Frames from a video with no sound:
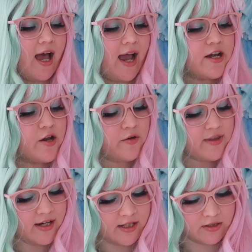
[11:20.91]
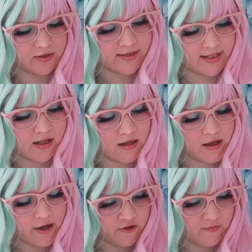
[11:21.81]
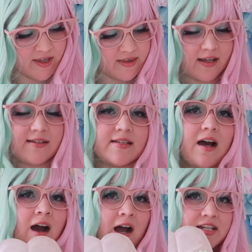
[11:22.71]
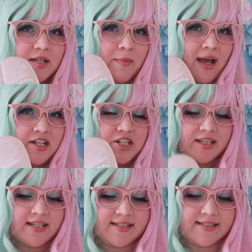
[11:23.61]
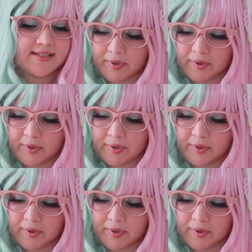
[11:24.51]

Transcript: I know that it looks like a lot of my things ought to match this,